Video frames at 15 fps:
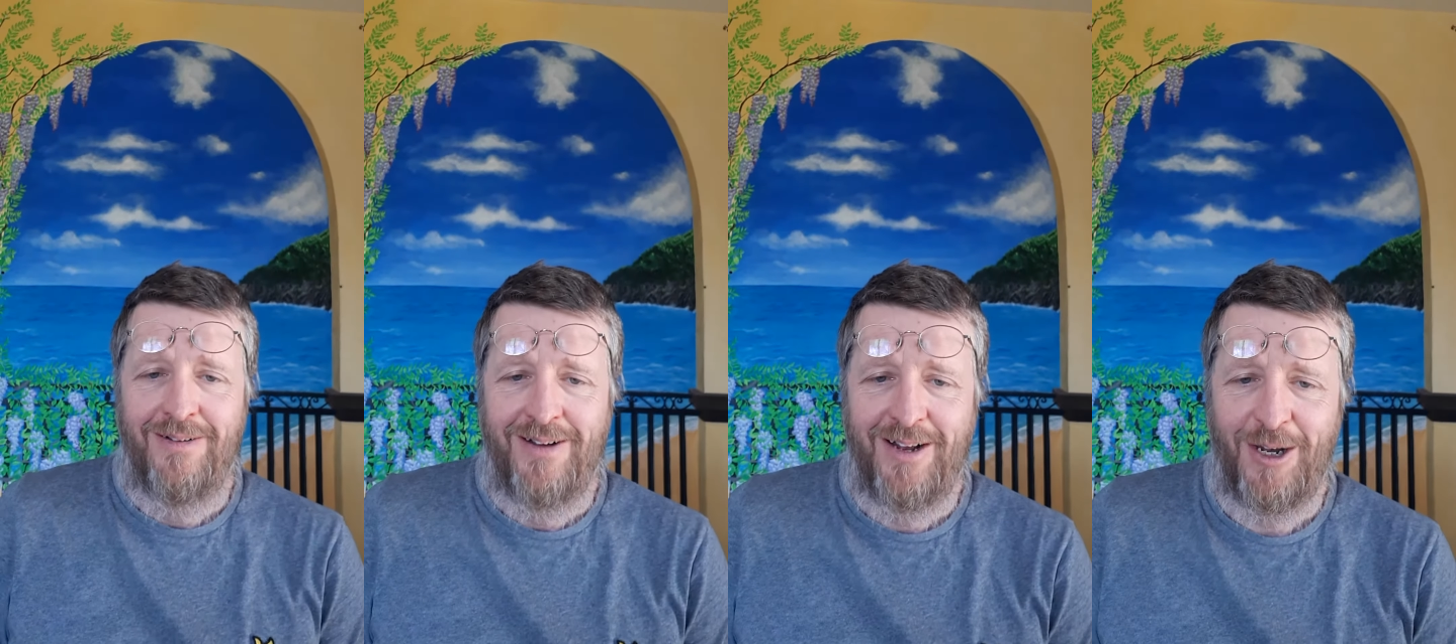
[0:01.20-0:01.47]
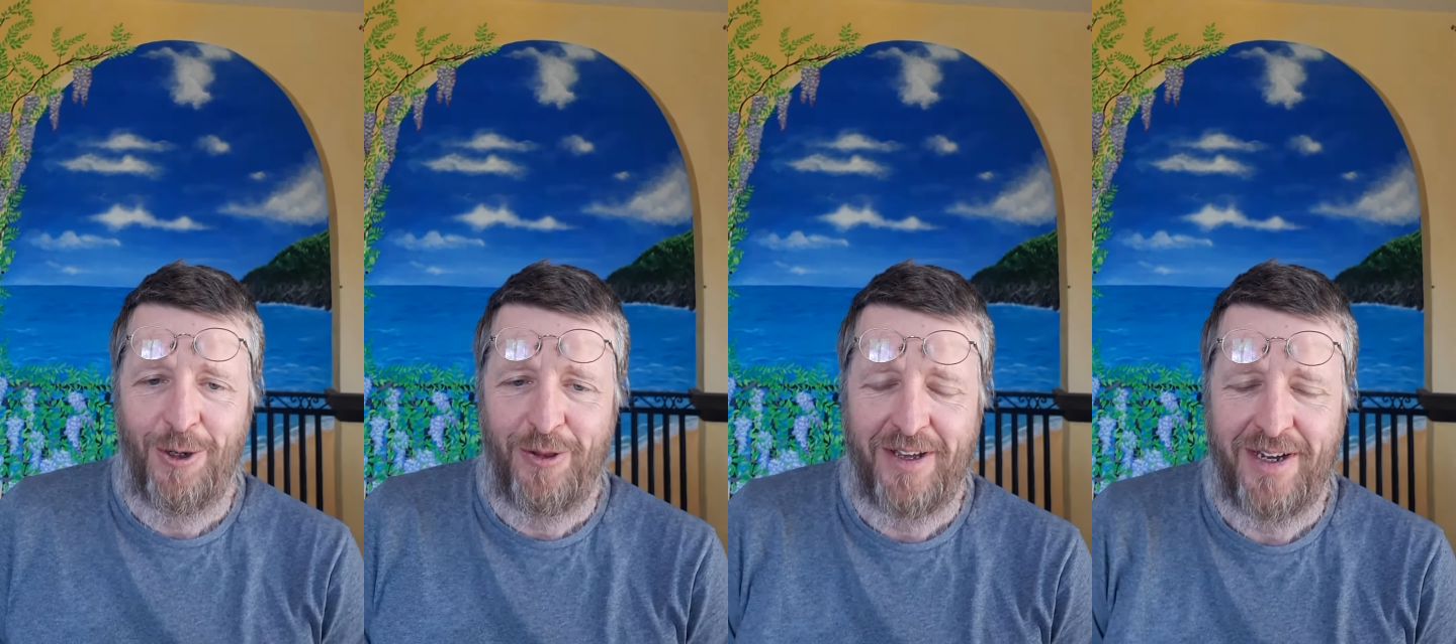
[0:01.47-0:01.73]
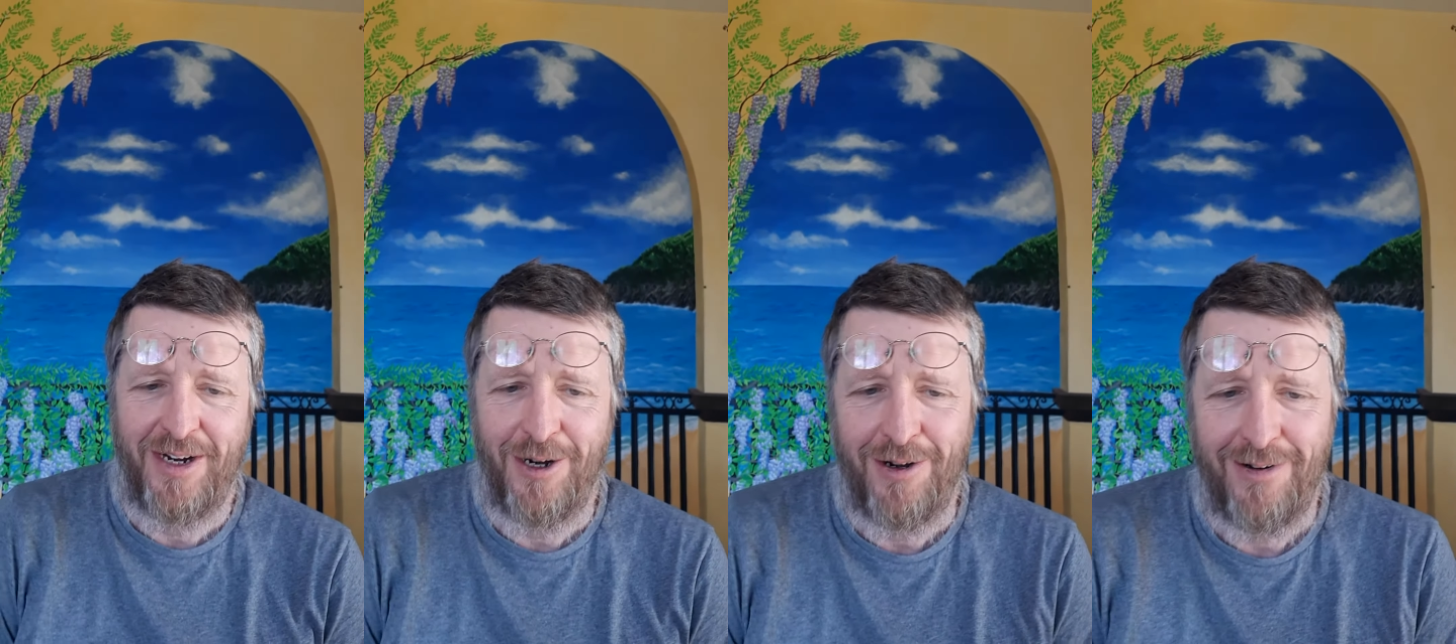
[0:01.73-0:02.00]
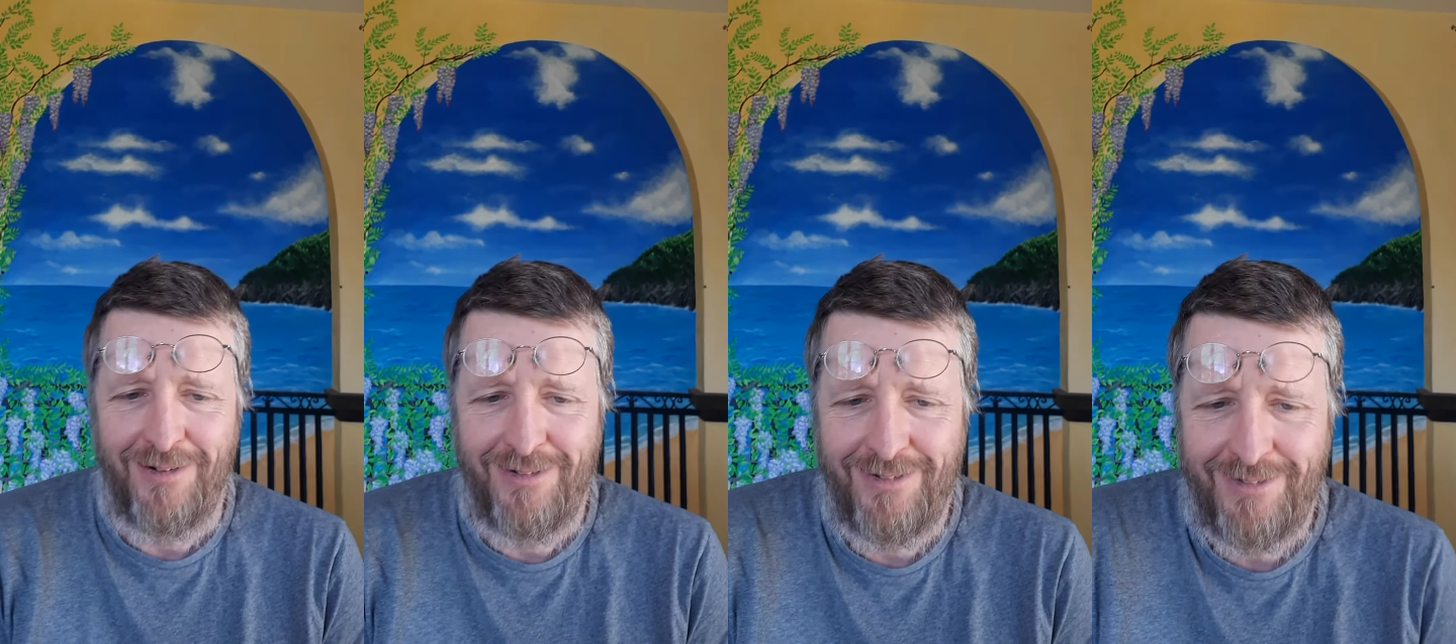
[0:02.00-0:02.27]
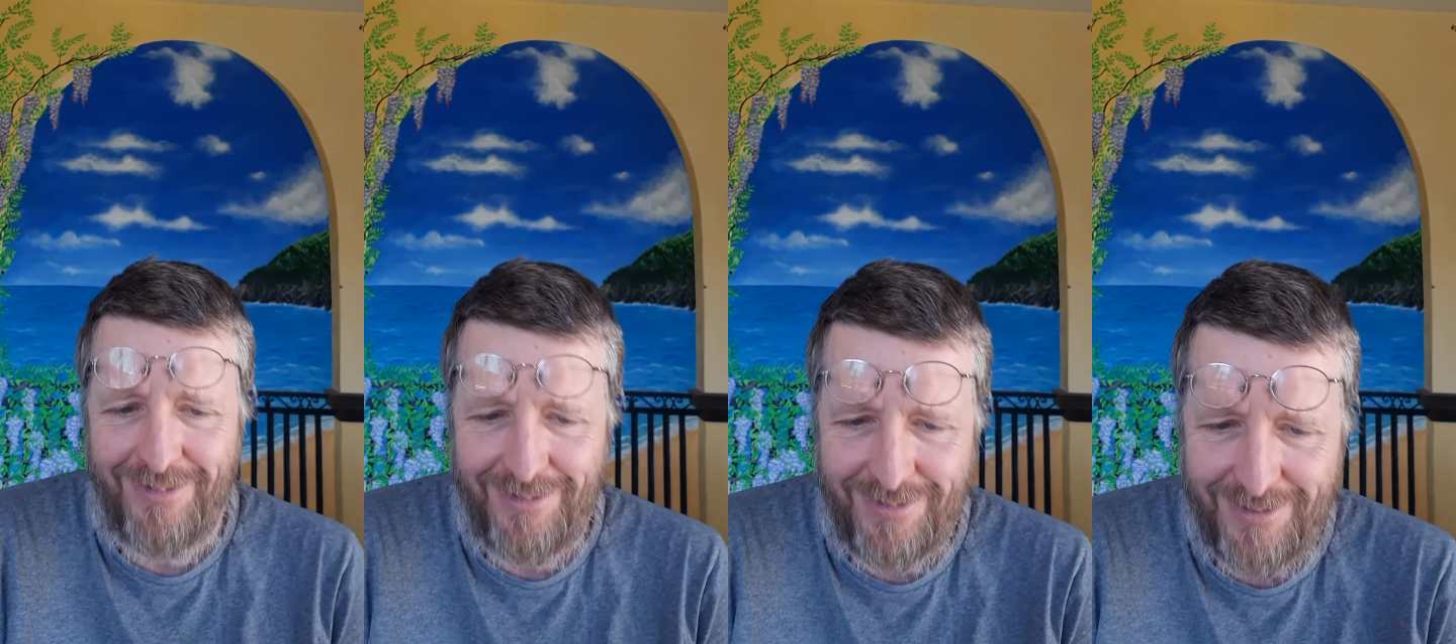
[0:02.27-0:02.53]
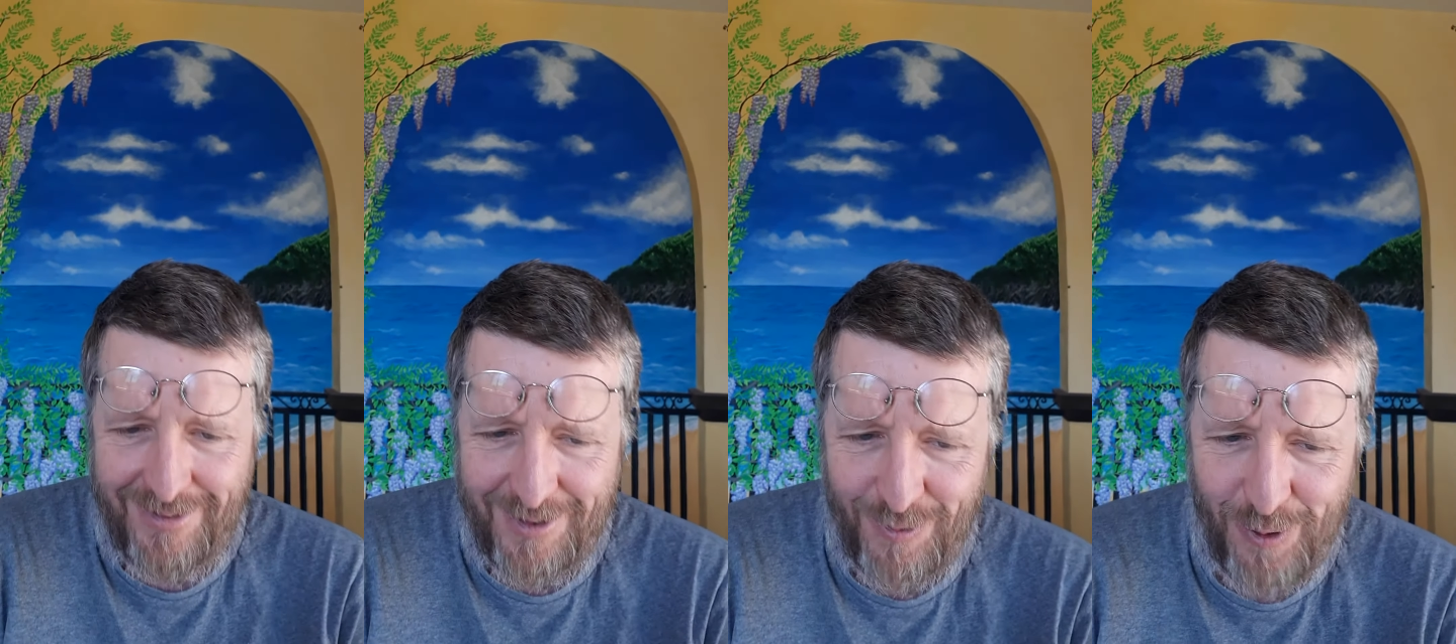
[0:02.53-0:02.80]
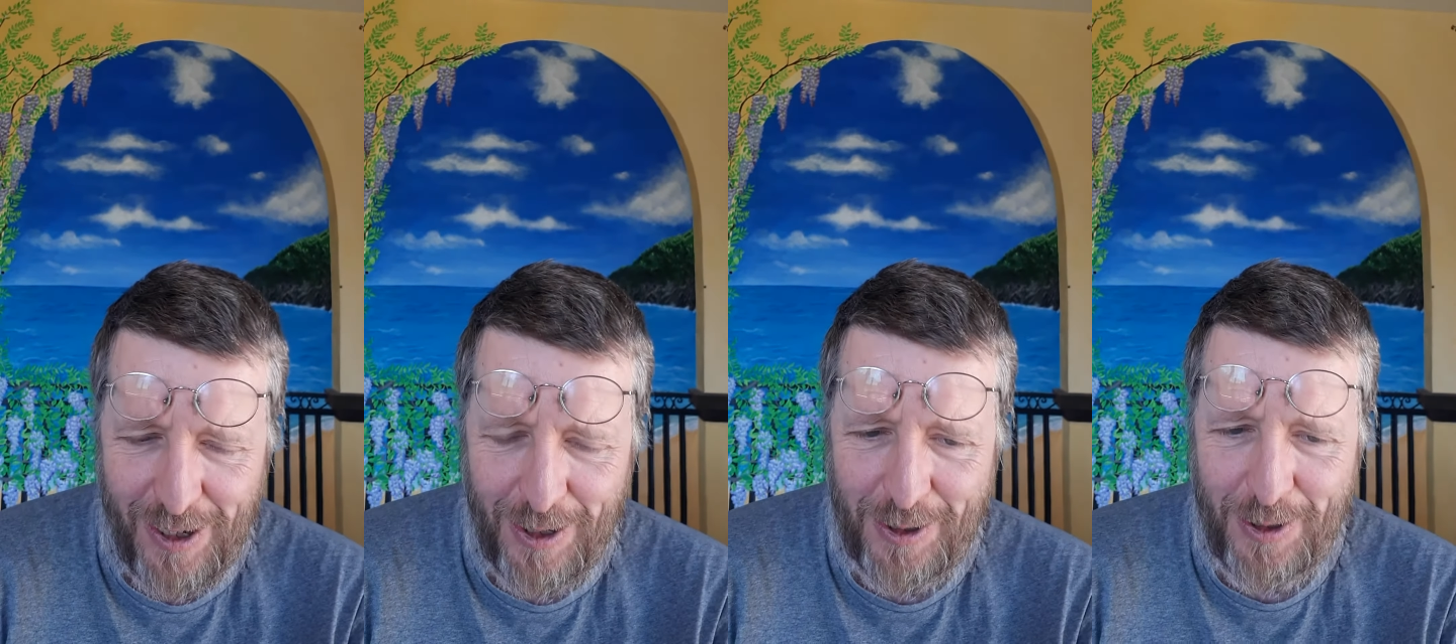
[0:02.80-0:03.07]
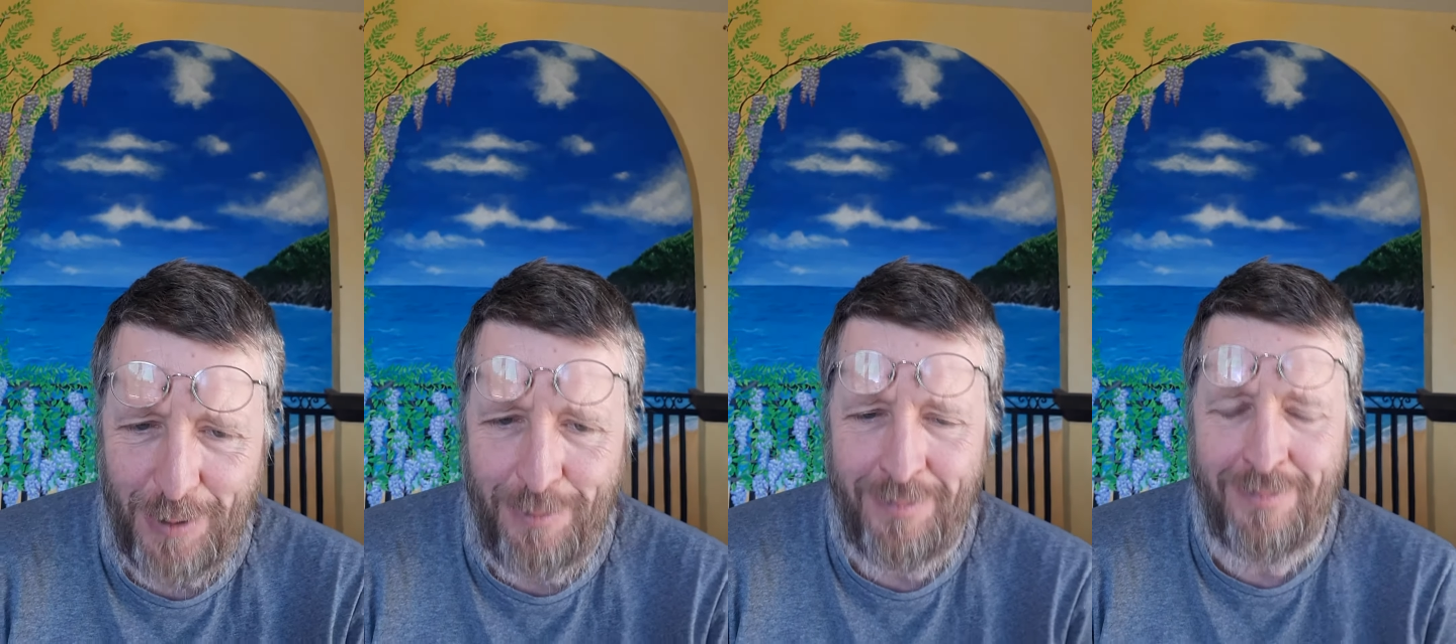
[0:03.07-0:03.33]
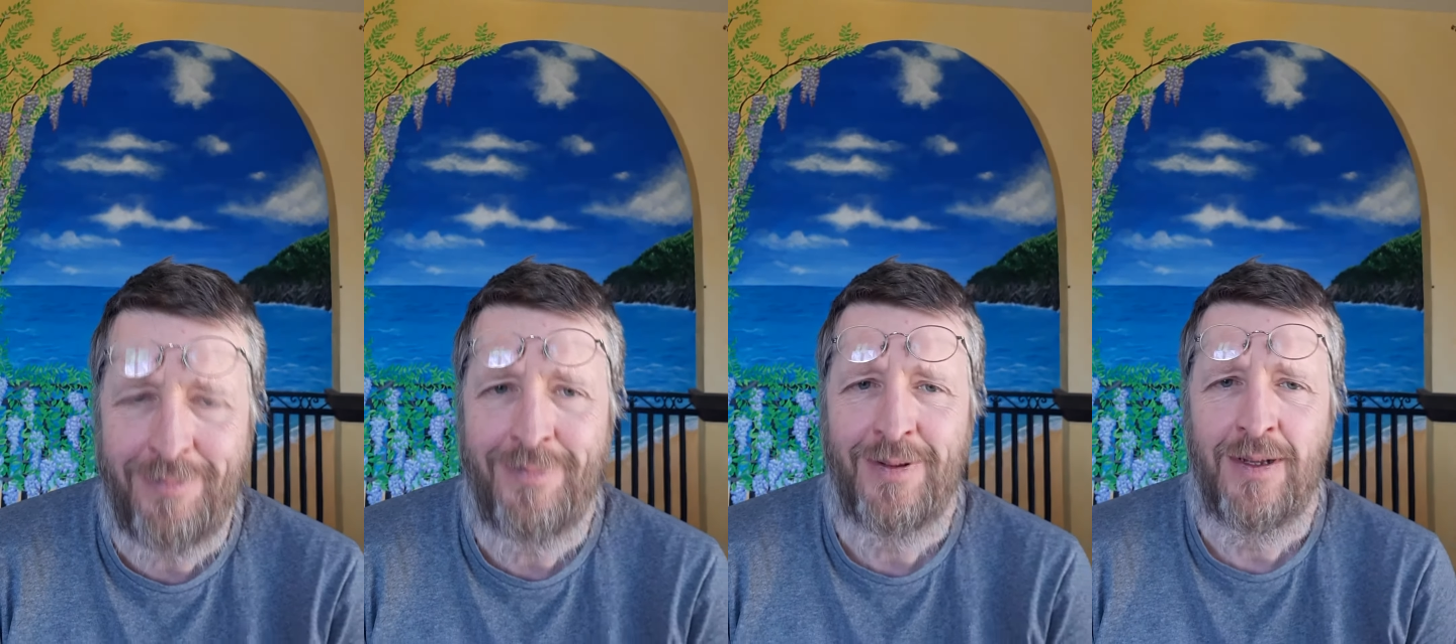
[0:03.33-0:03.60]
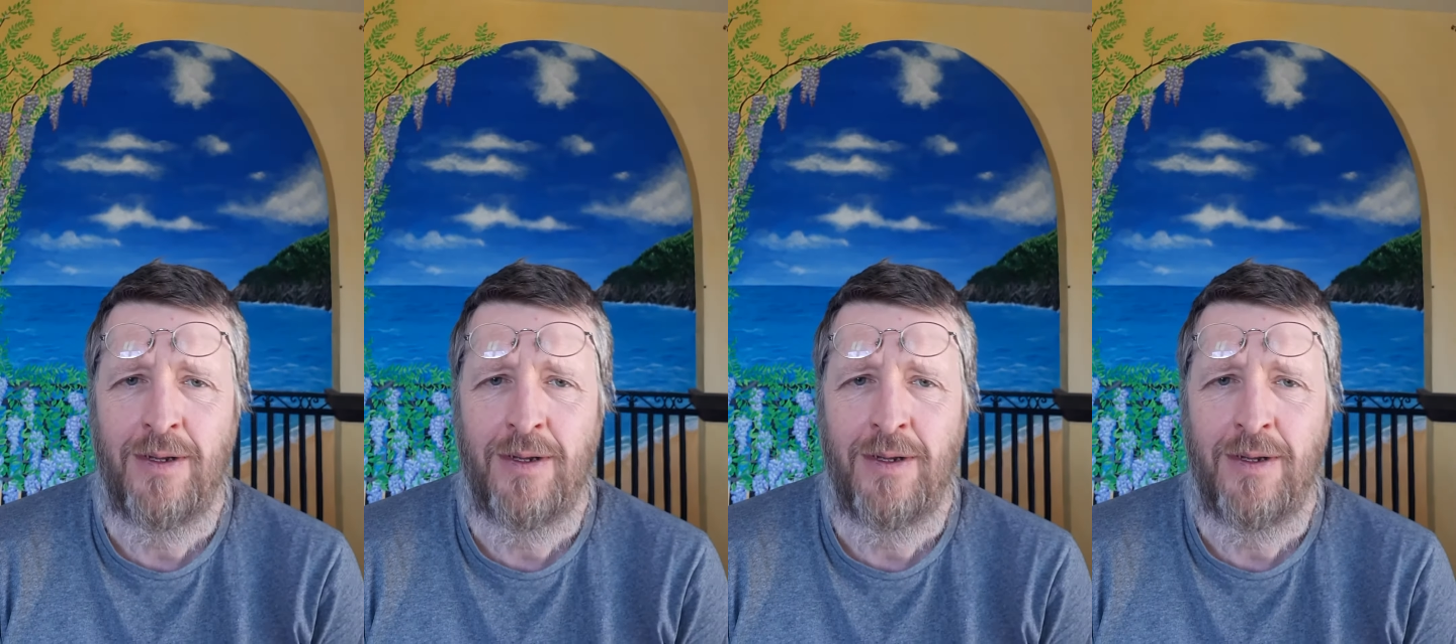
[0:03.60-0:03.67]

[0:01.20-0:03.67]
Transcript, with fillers: Hello there, uh, welcome.